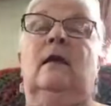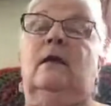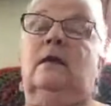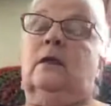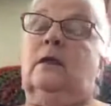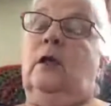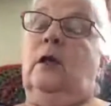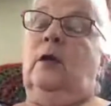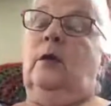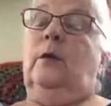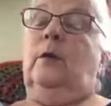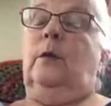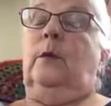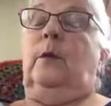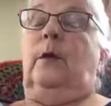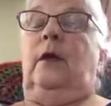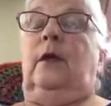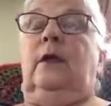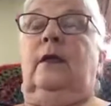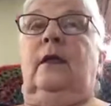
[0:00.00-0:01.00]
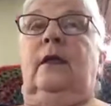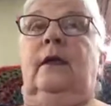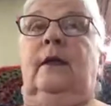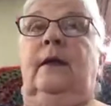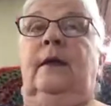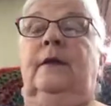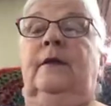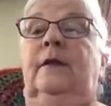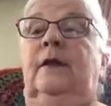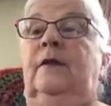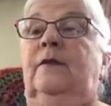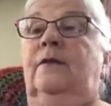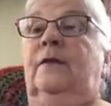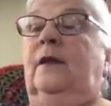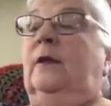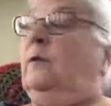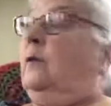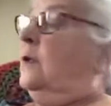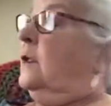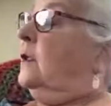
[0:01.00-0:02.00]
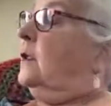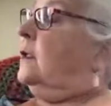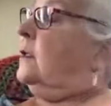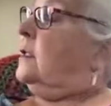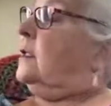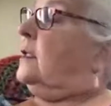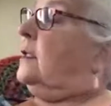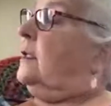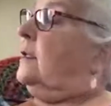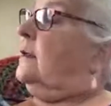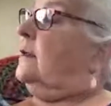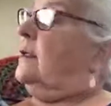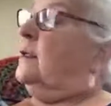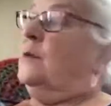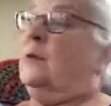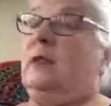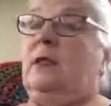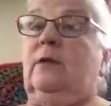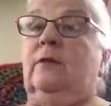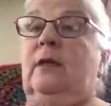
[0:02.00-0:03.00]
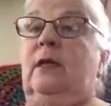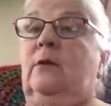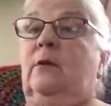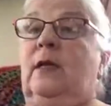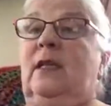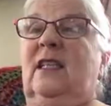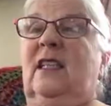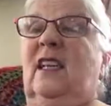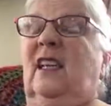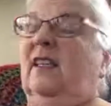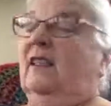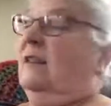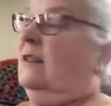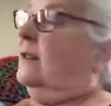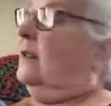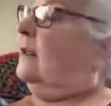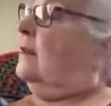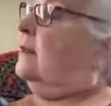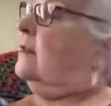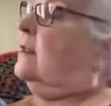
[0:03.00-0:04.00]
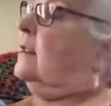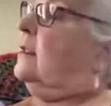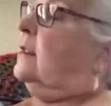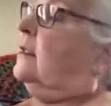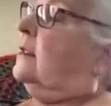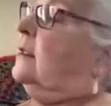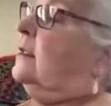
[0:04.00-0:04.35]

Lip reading: So I found that this was a great way to get started.